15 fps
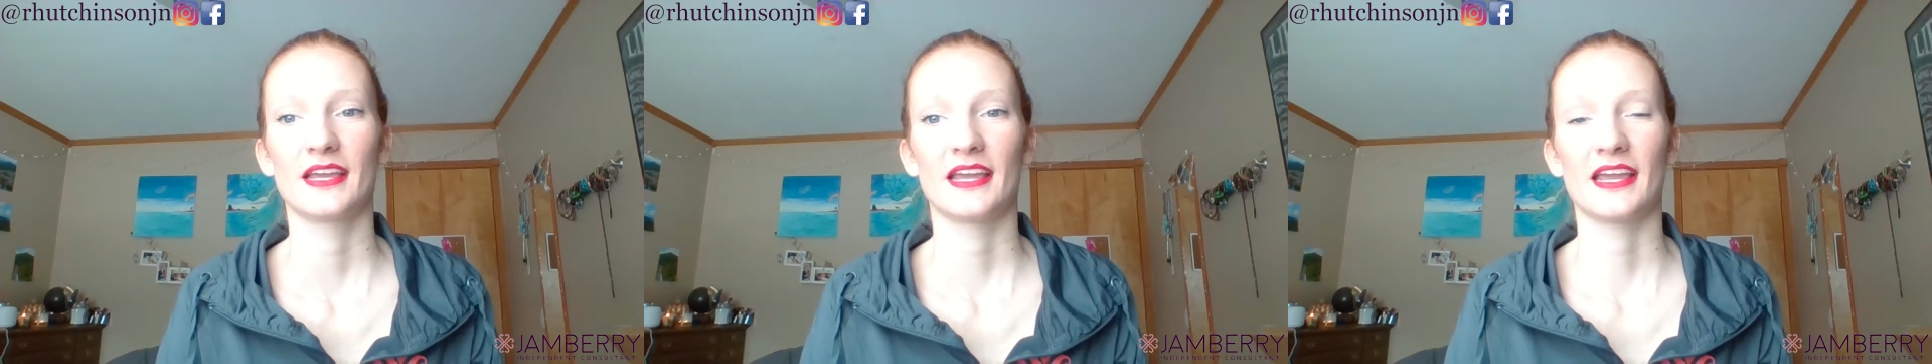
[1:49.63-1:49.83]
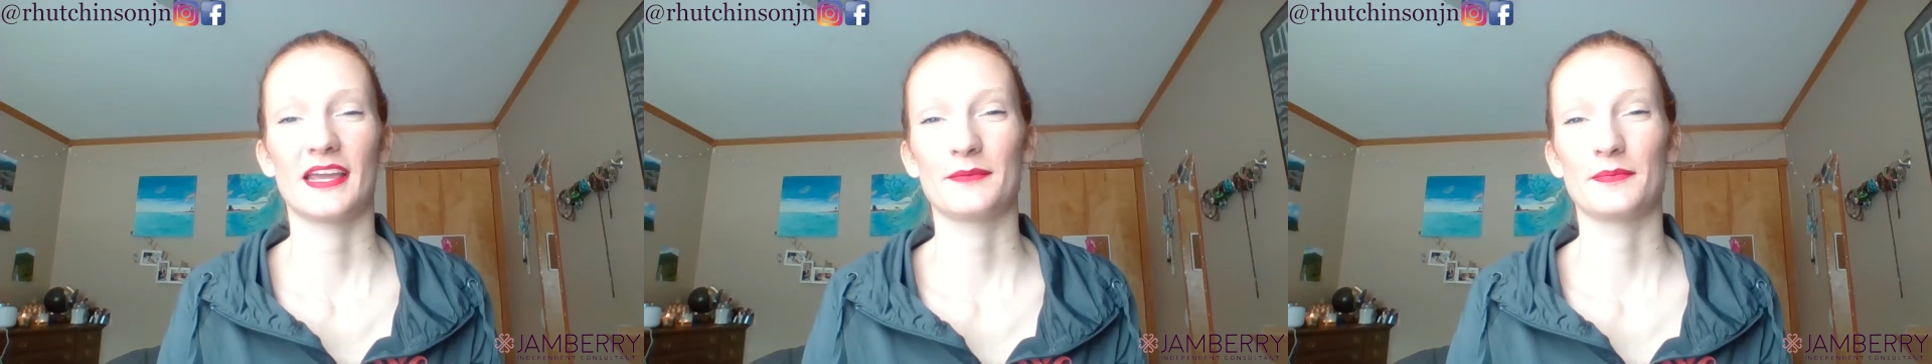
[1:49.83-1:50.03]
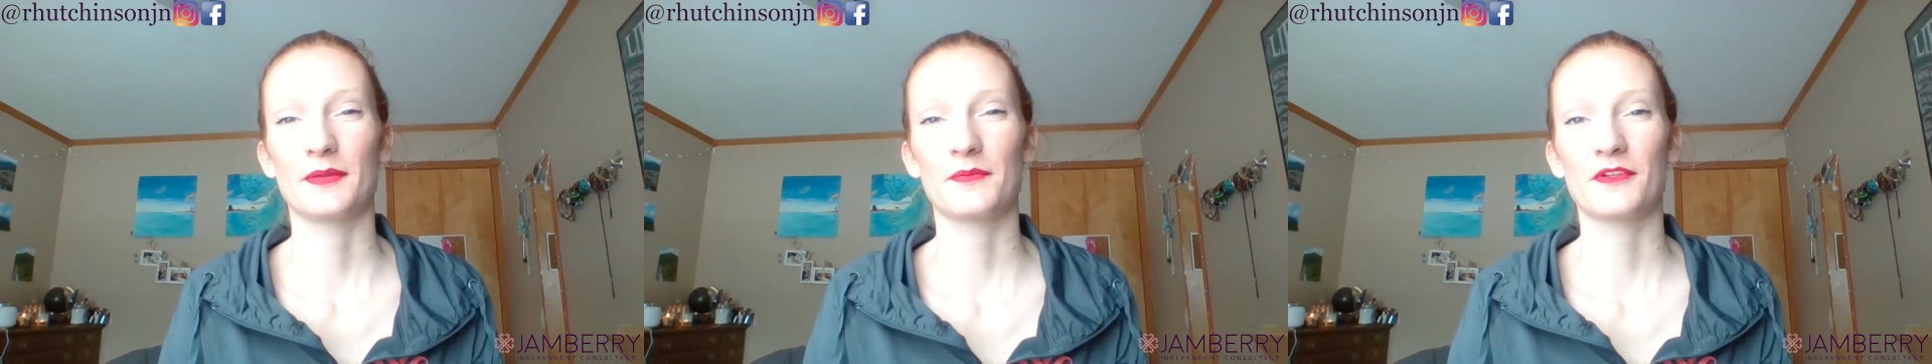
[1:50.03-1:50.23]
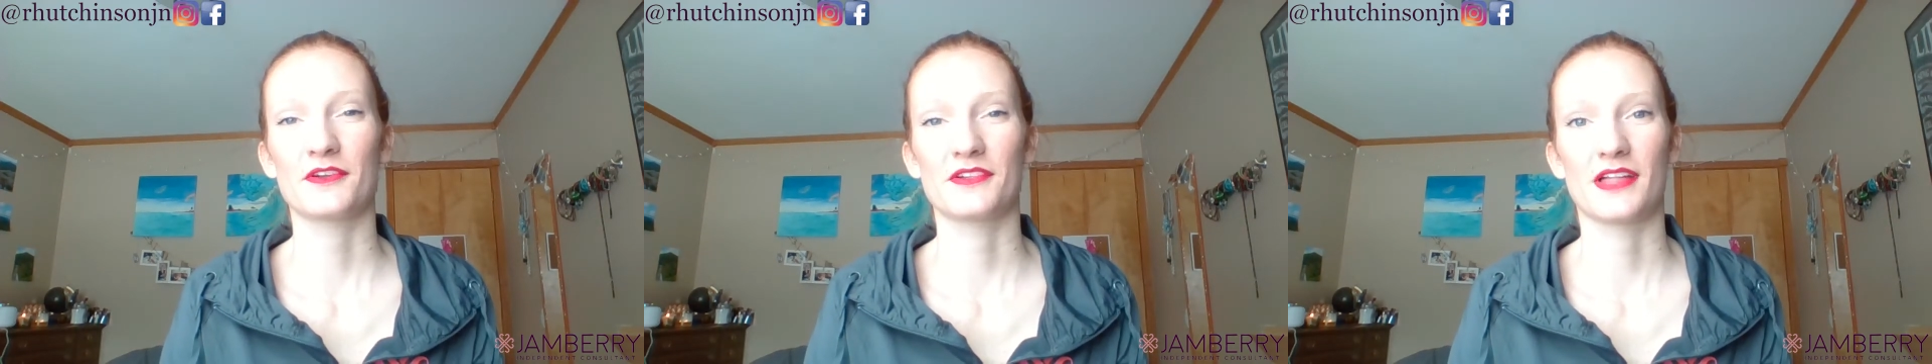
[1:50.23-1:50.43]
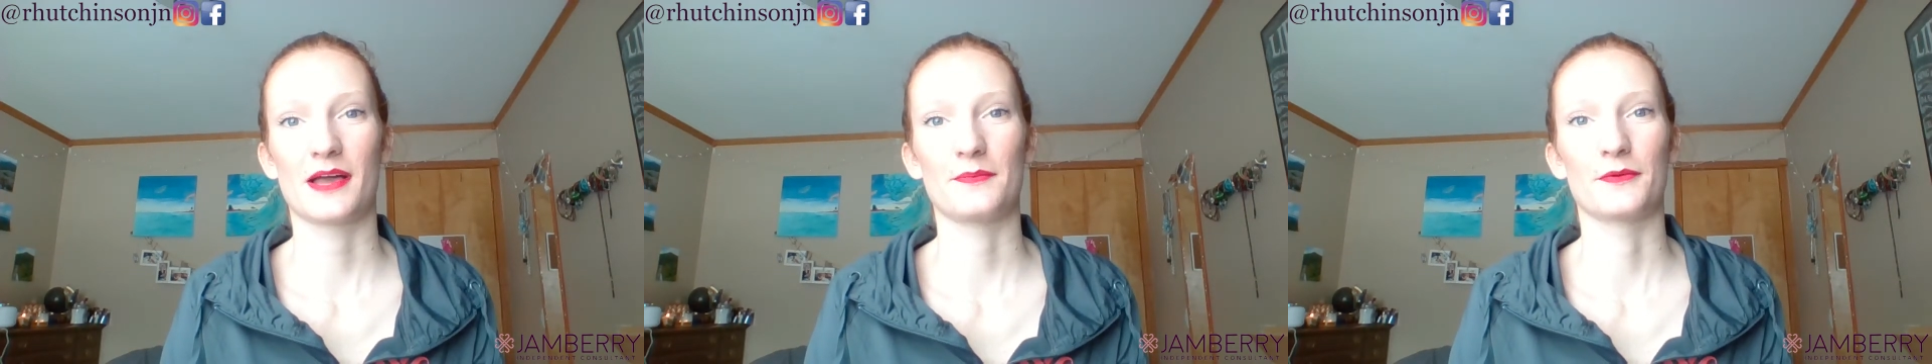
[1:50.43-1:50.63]
people are
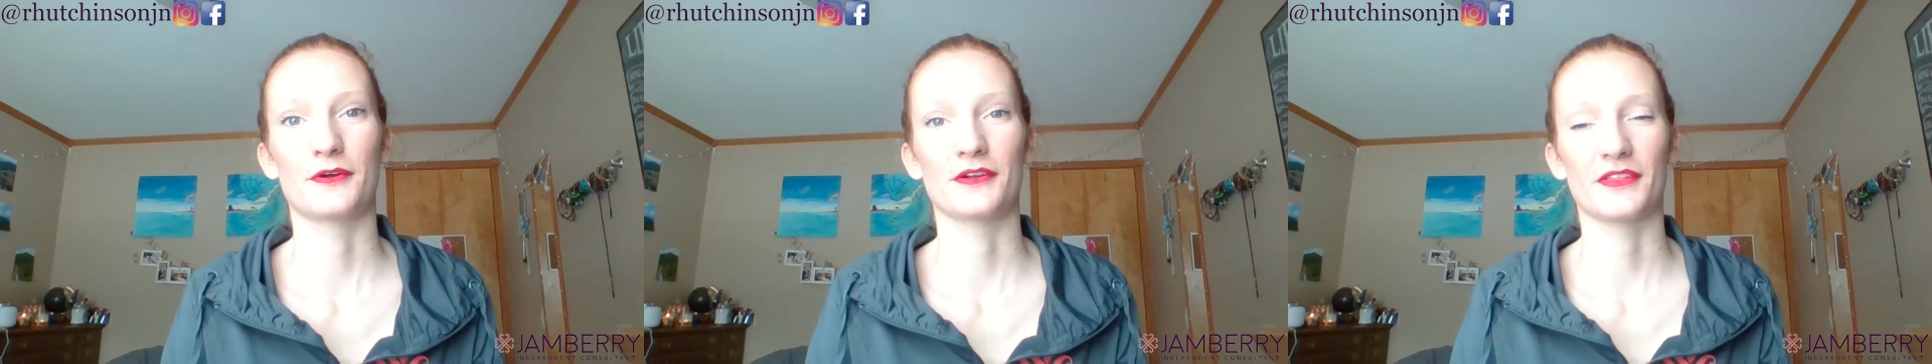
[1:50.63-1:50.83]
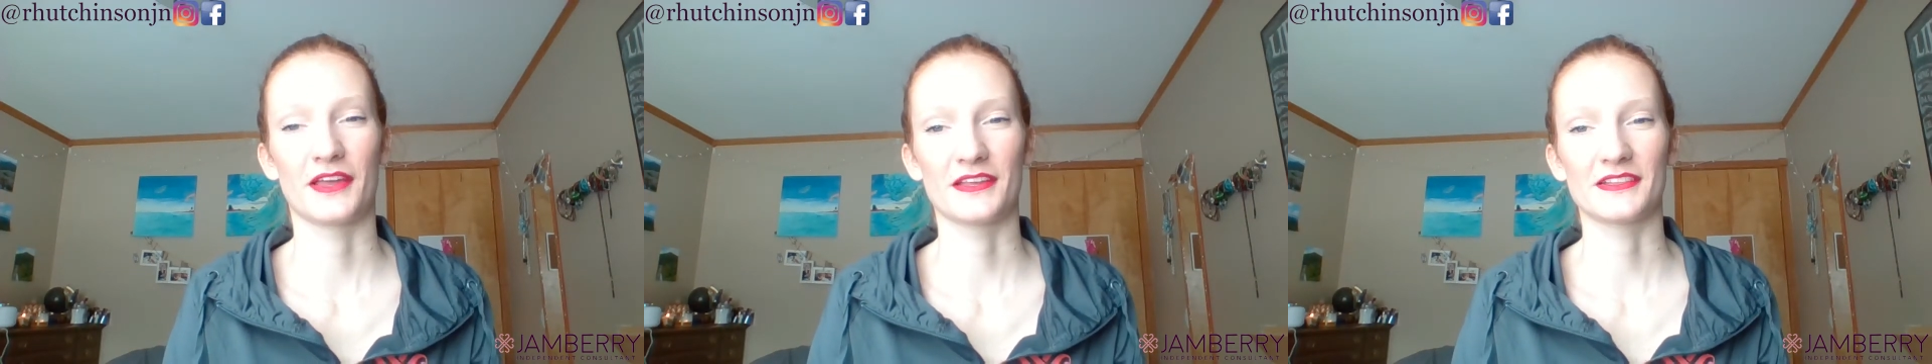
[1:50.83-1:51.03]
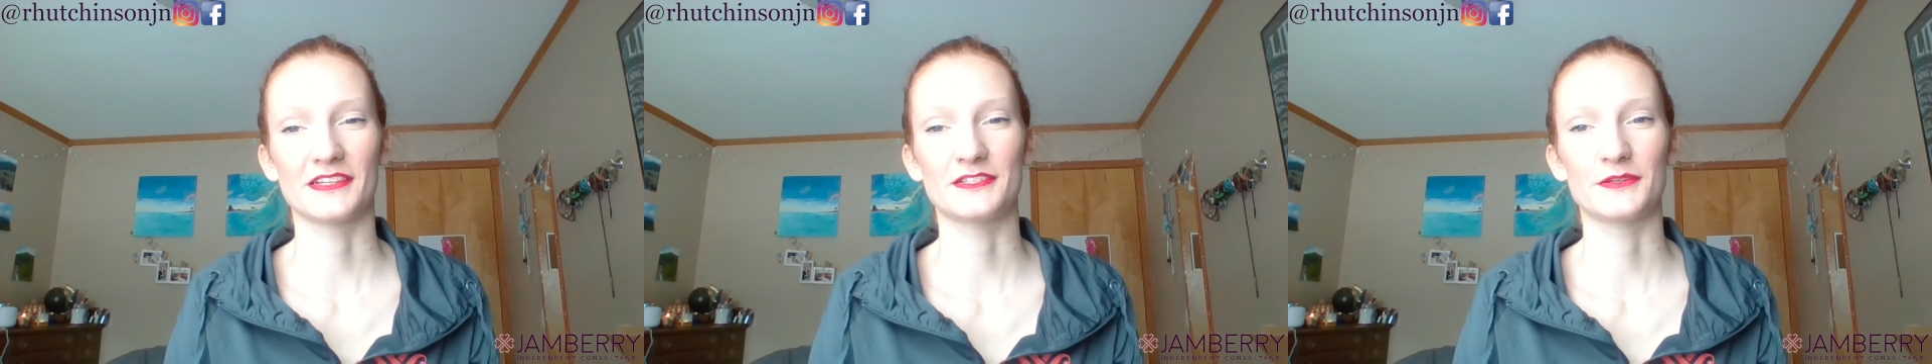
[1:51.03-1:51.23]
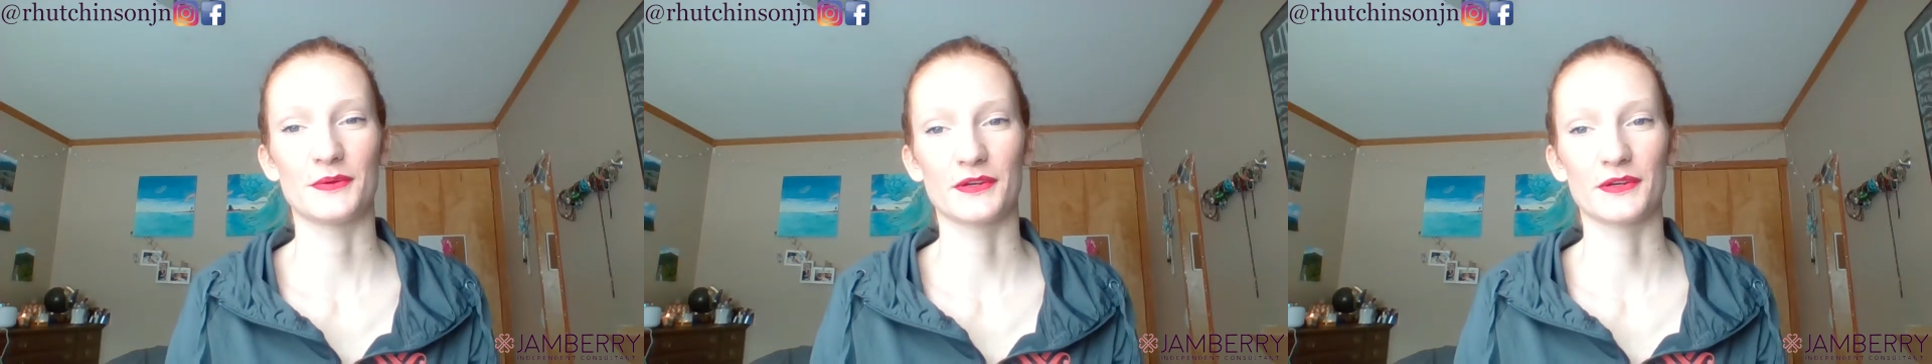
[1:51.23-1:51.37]
a lot more likely to